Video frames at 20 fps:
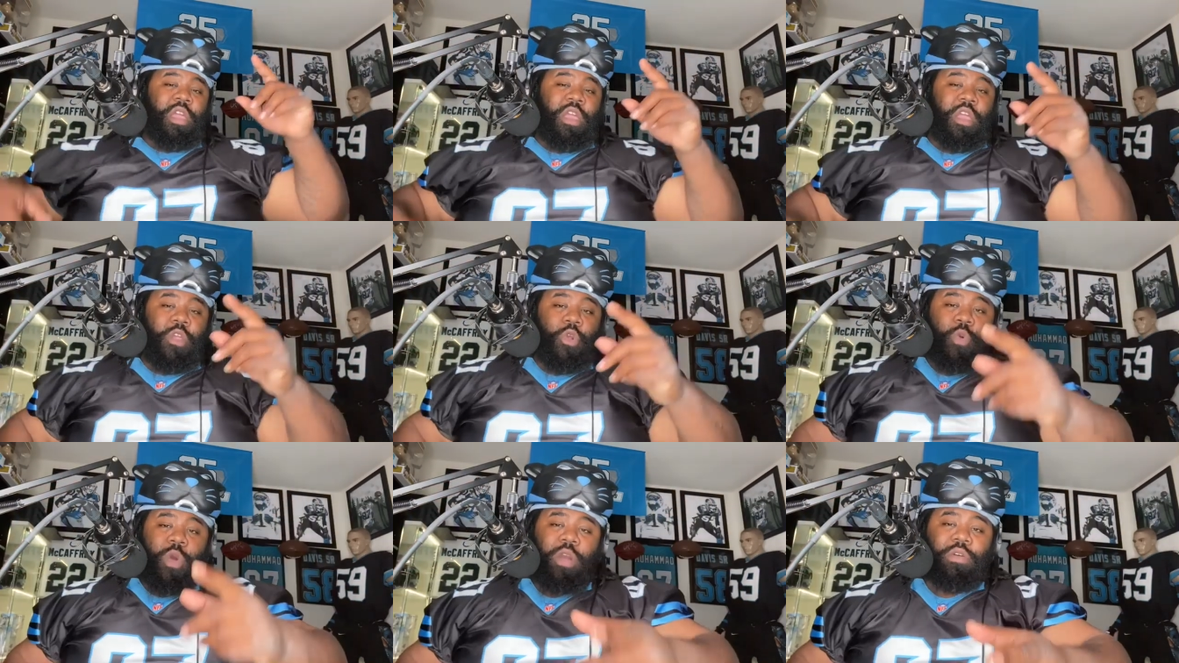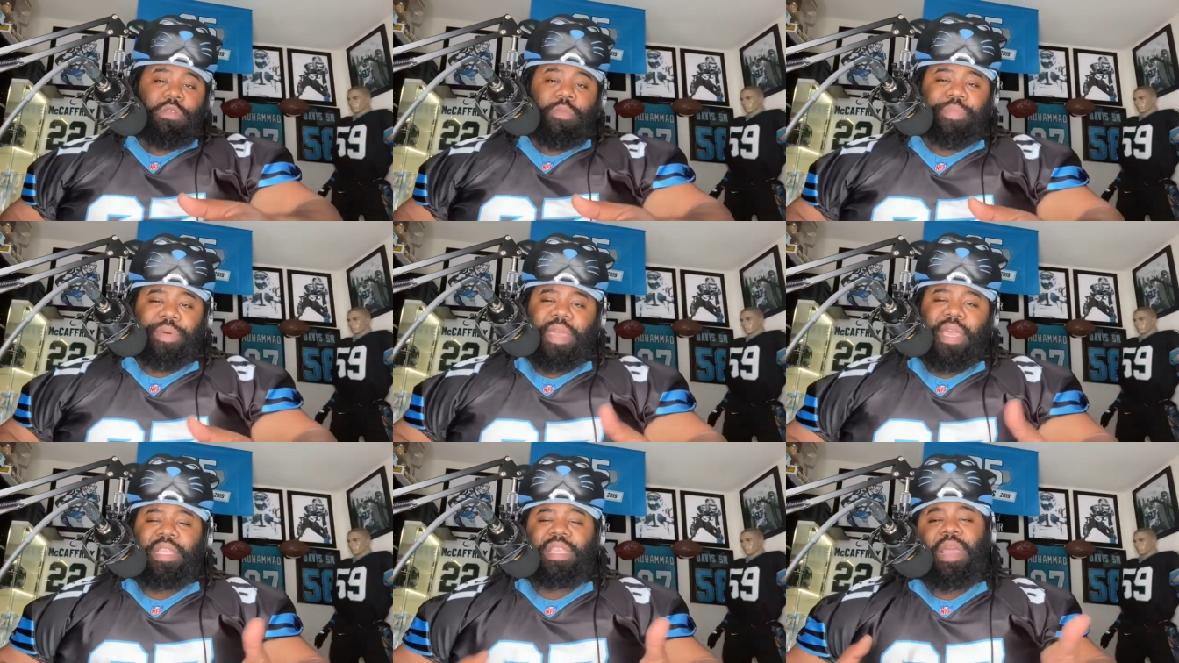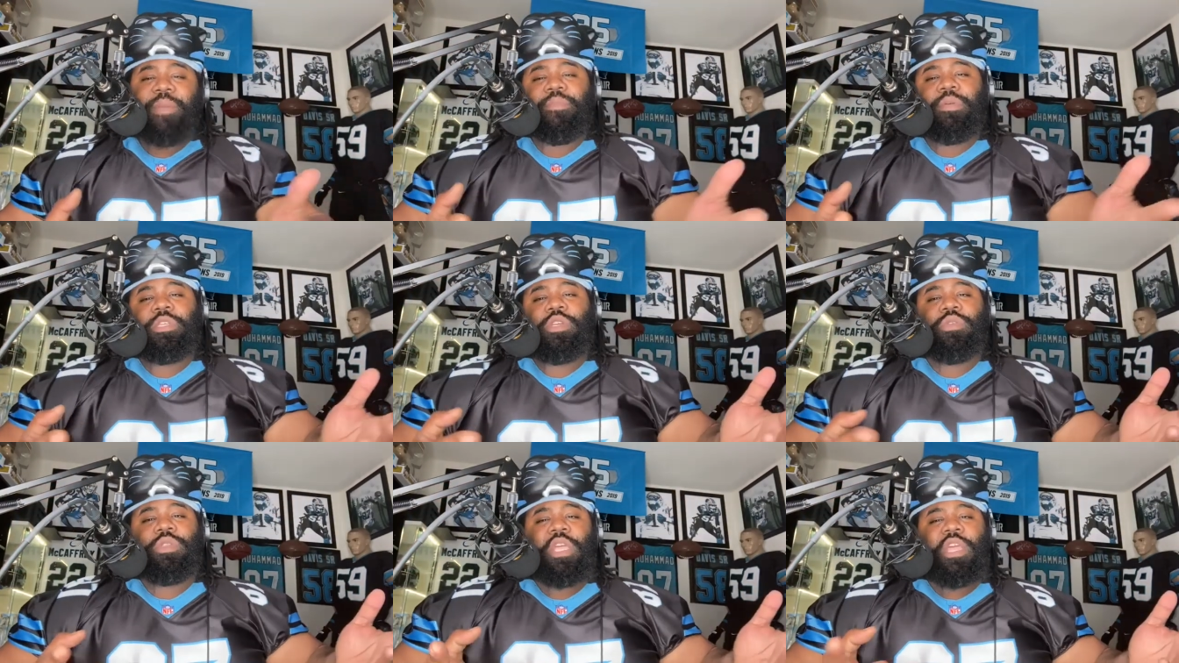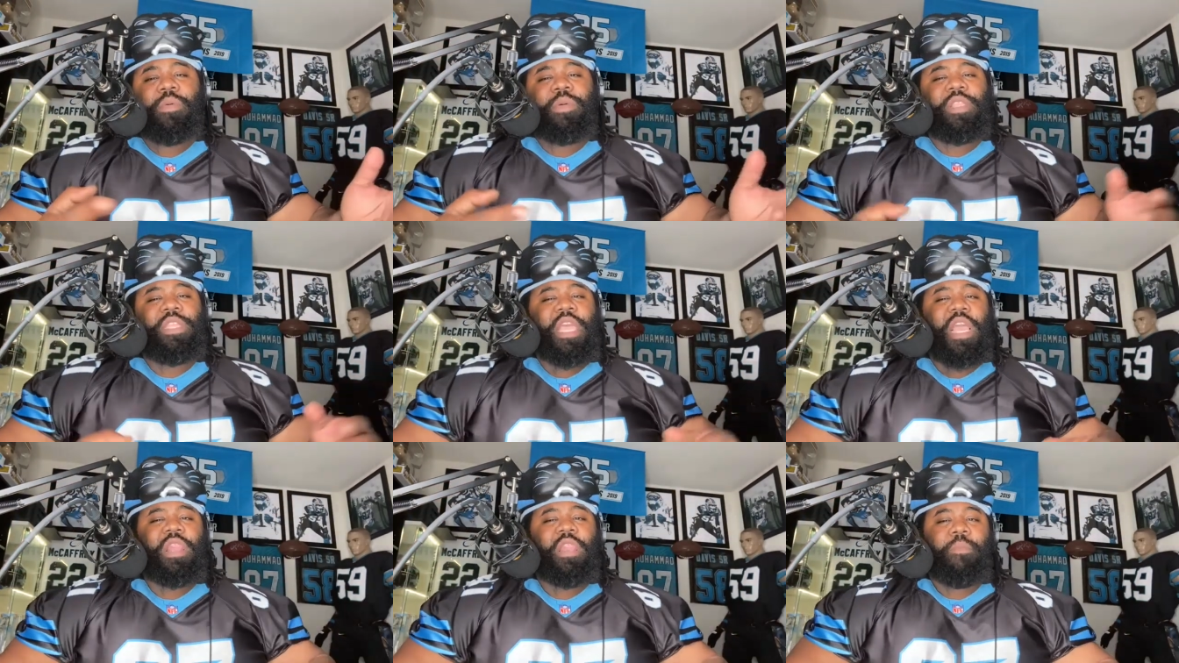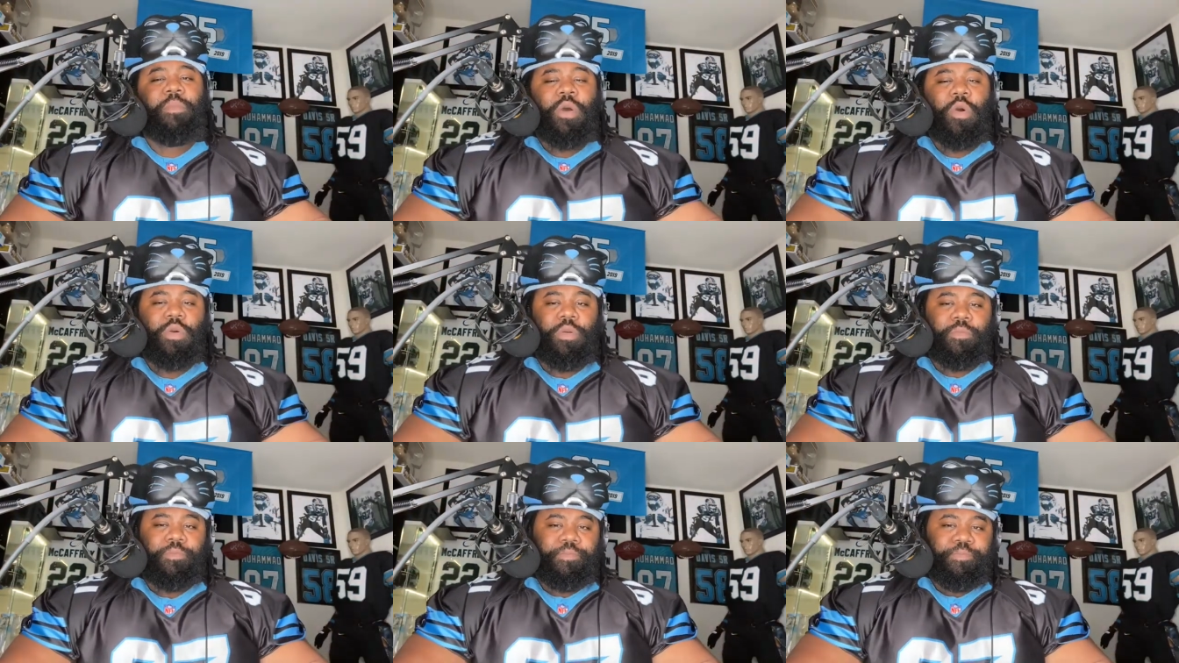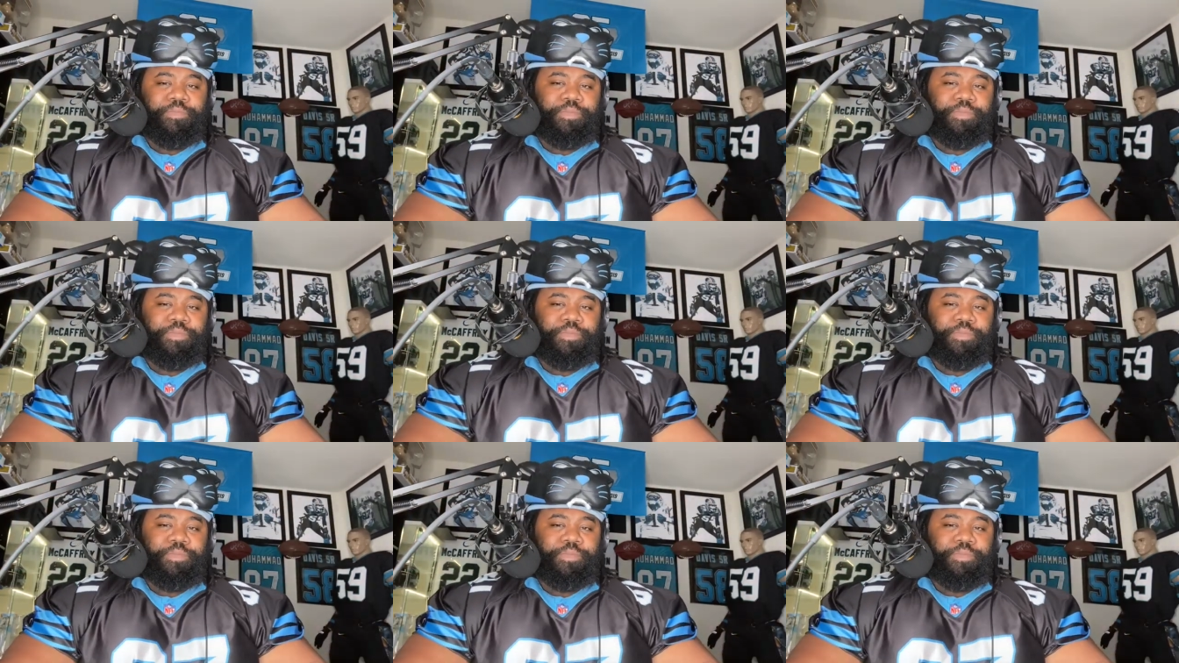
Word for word: Rock with the Big Cat. Tell me what you think about Taylor Moton.